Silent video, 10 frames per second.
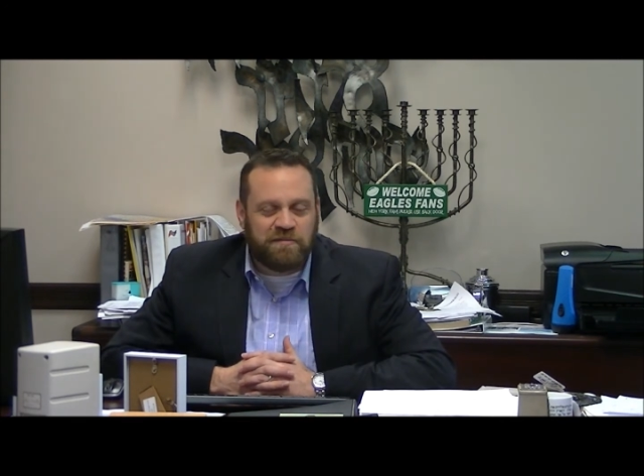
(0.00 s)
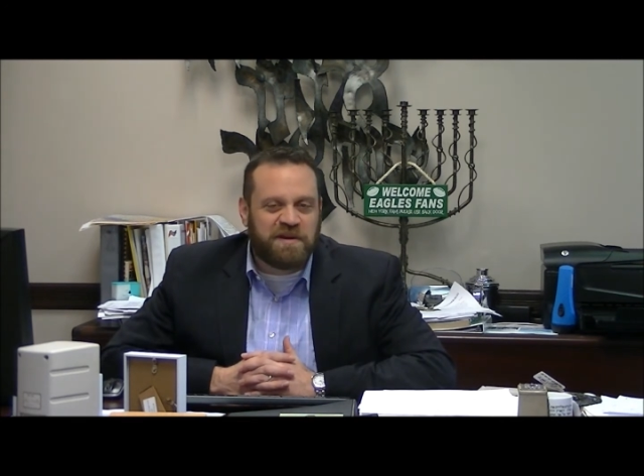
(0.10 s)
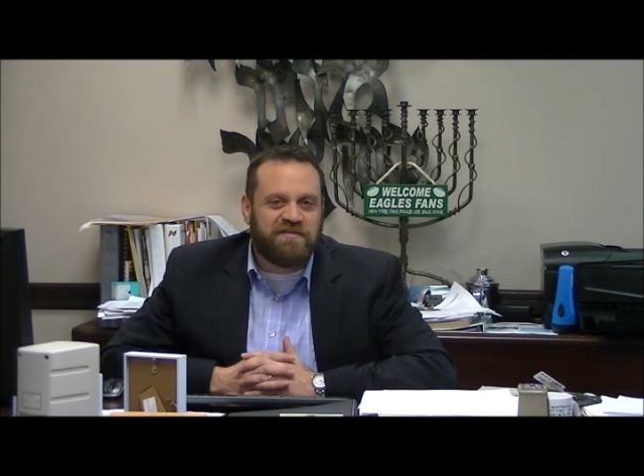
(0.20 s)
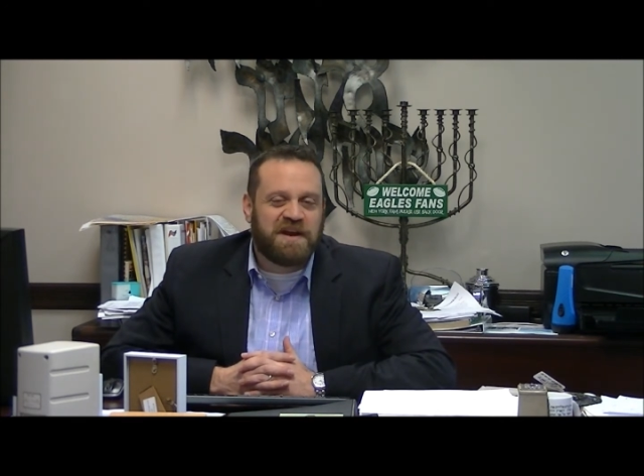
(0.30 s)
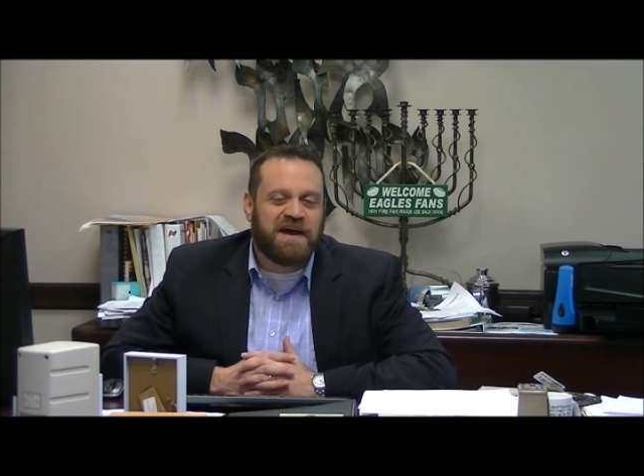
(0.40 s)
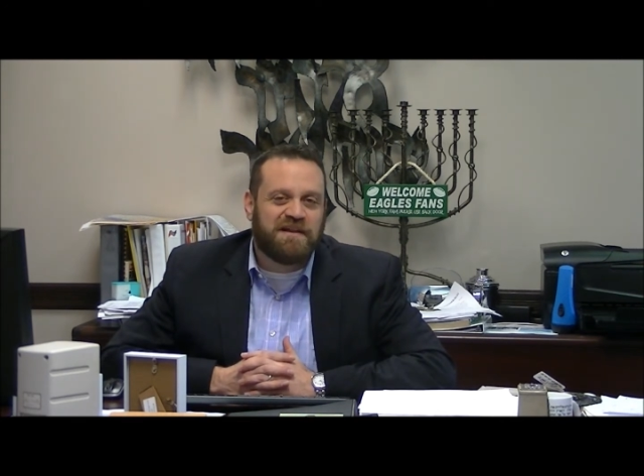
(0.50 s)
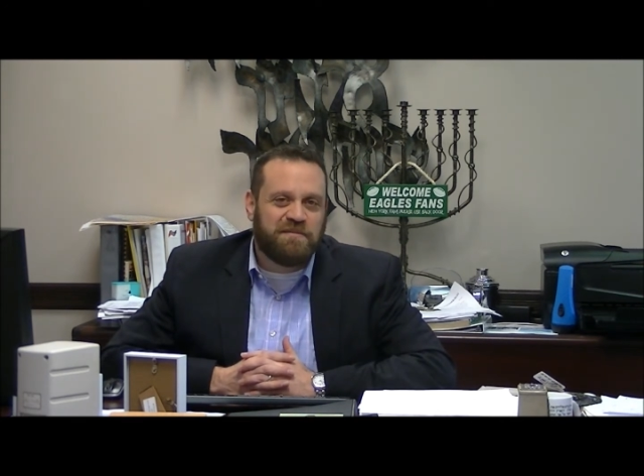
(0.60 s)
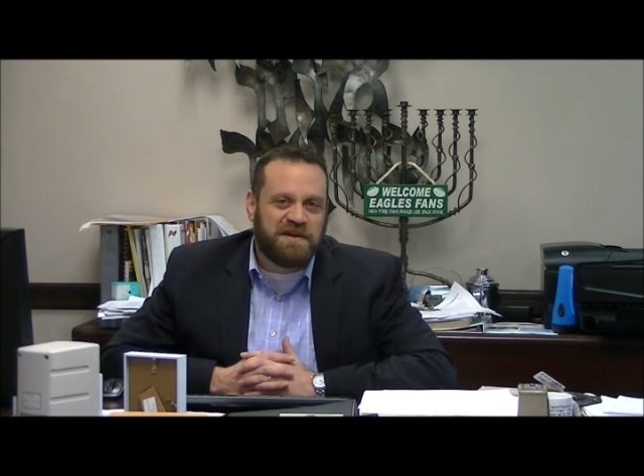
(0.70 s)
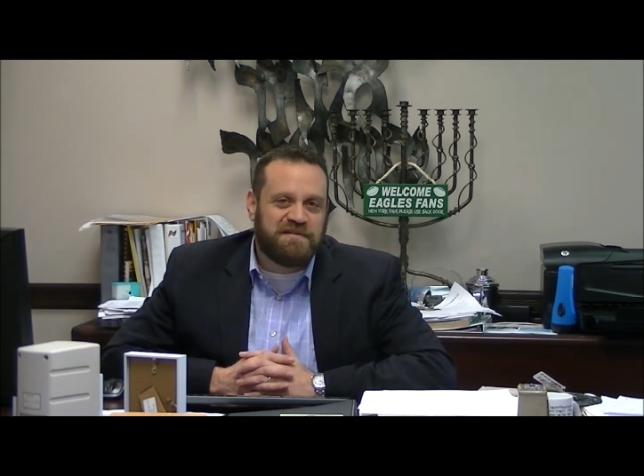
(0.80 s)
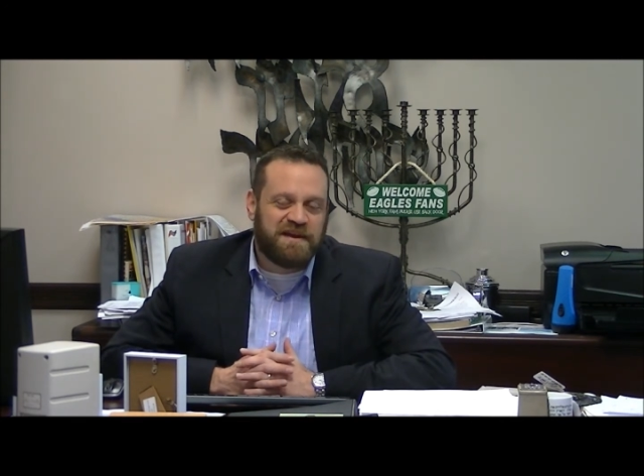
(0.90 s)
bit of an
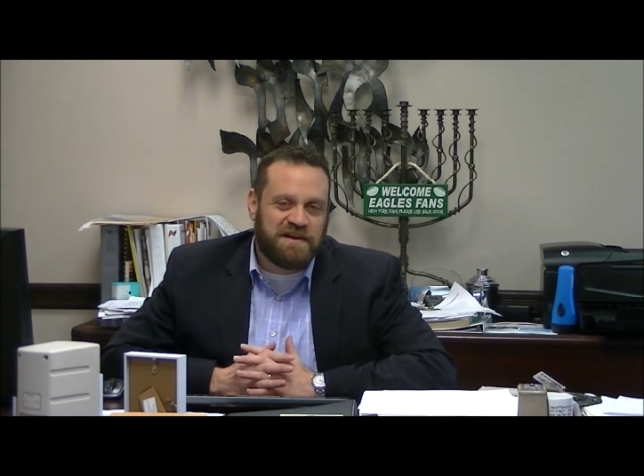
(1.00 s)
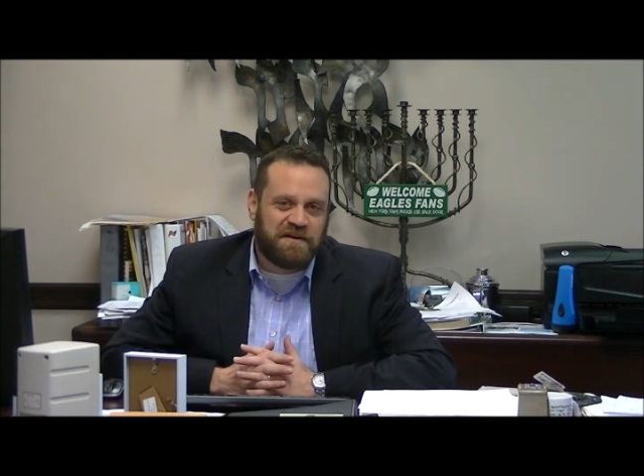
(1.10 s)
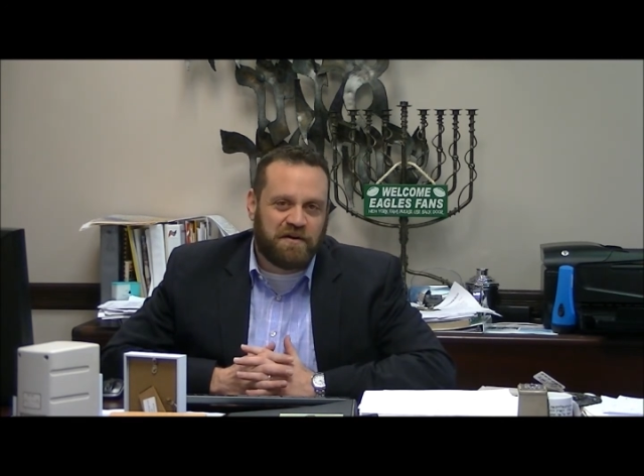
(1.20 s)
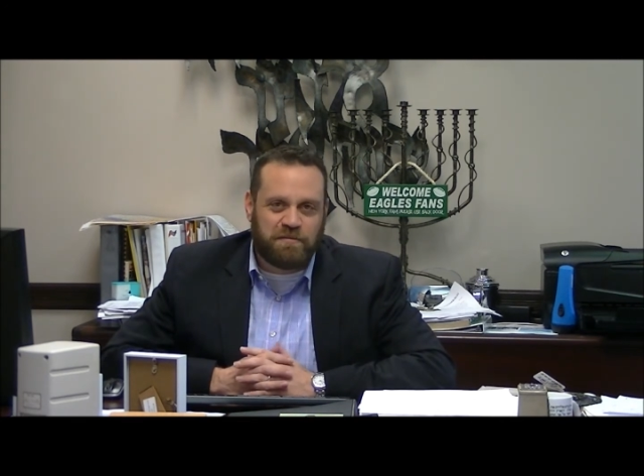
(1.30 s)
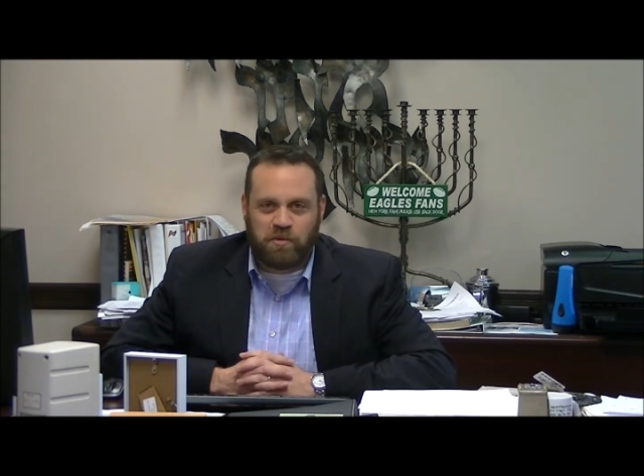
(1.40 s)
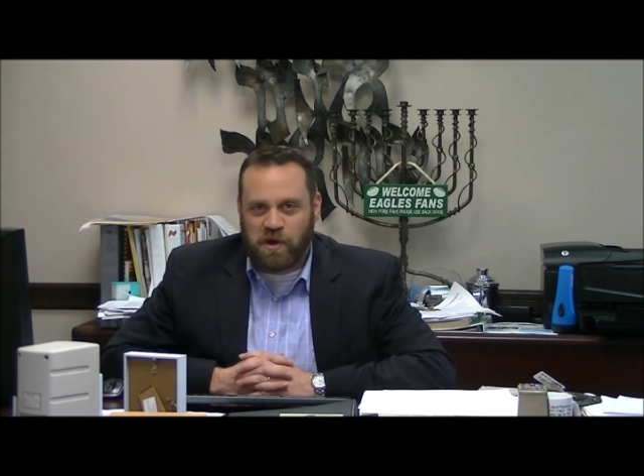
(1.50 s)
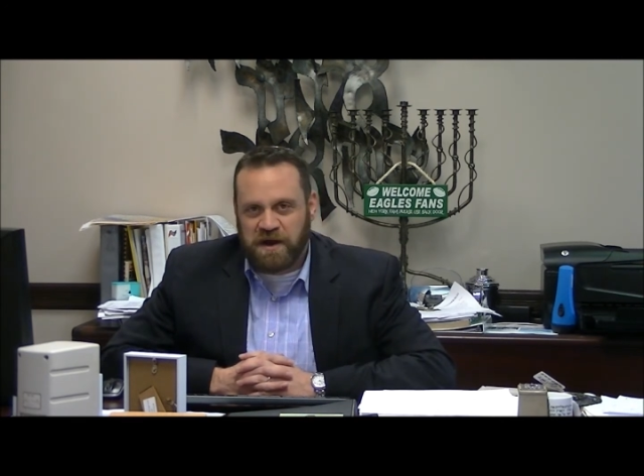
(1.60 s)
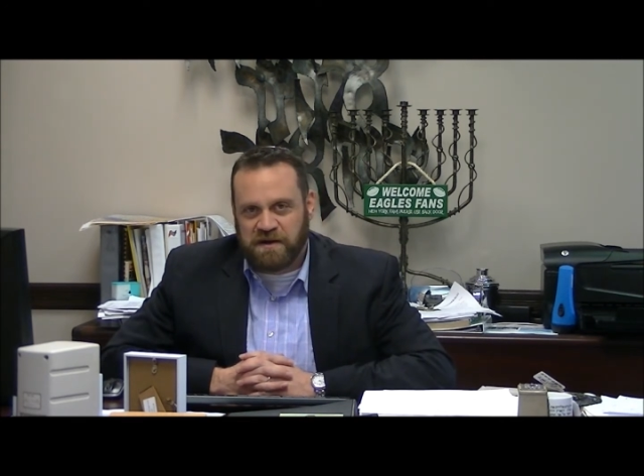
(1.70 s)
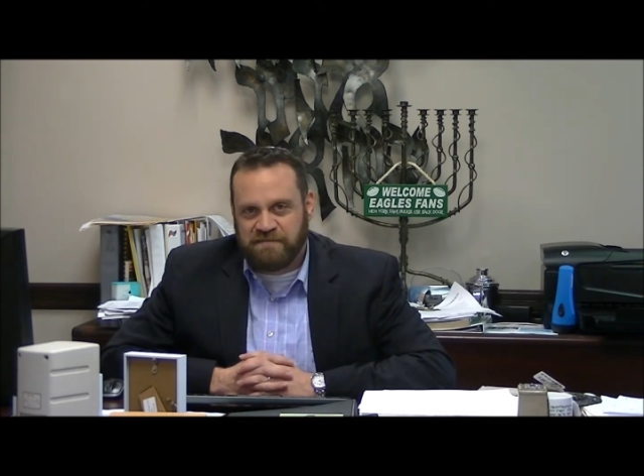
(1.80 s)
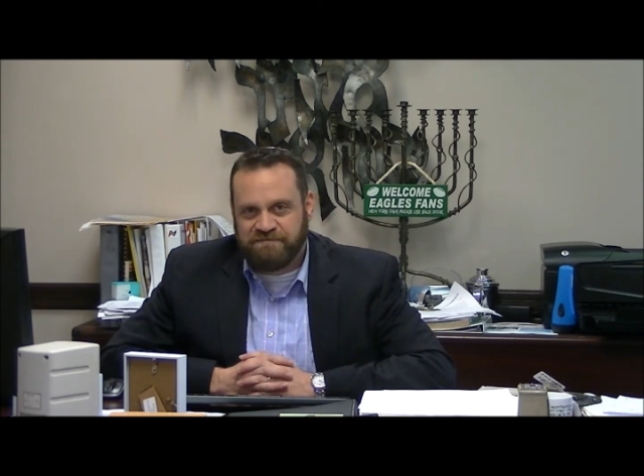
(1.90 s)
element in our prayer.